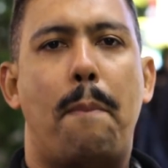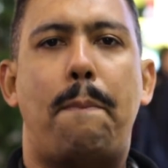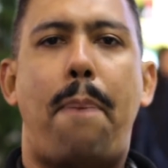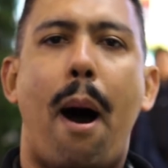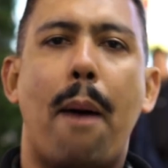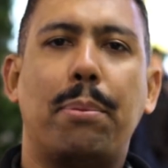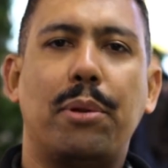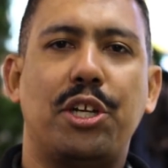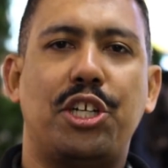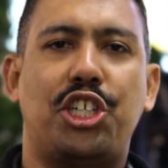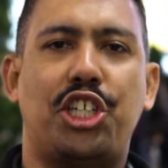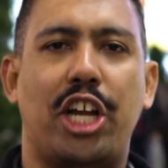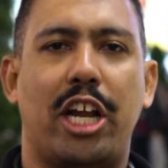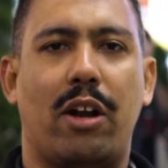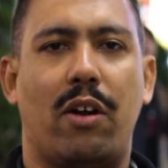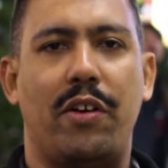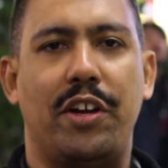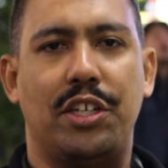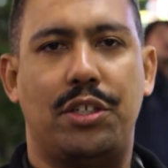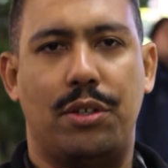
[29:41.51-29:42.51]

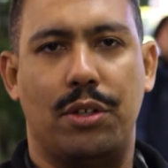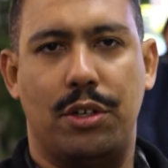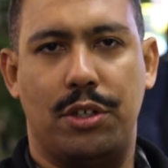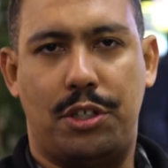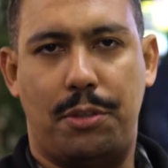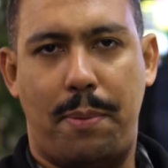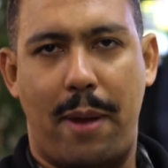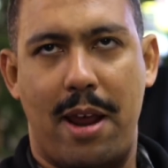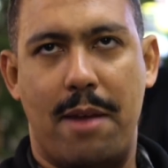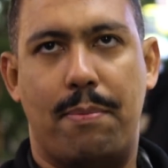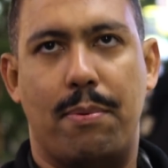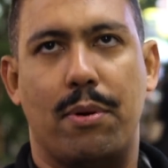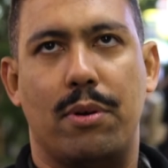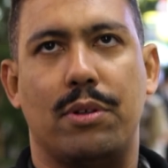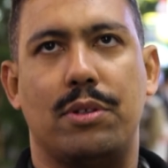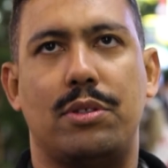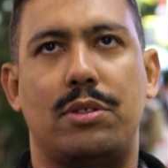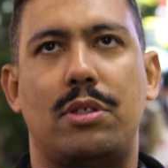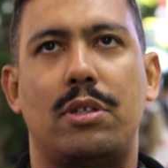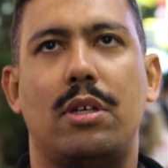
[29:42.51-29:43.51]
publishing research
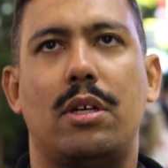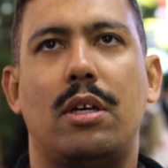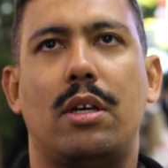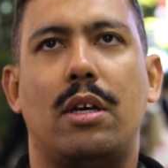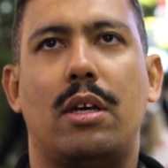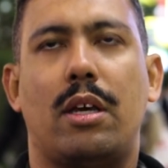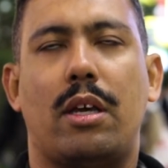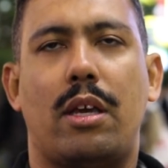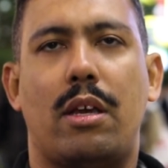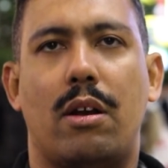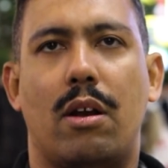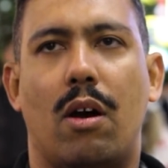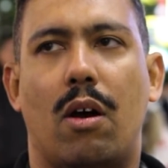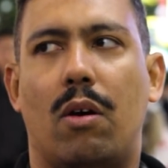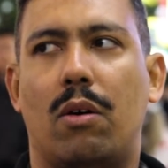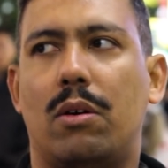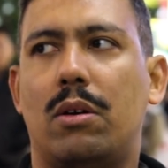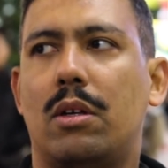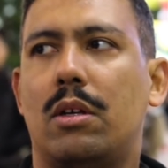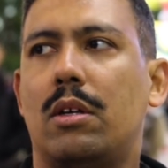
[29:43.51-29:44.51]
papers, you
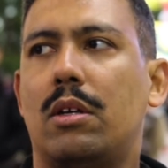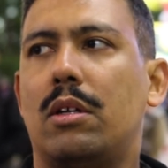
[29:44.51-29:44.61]
know.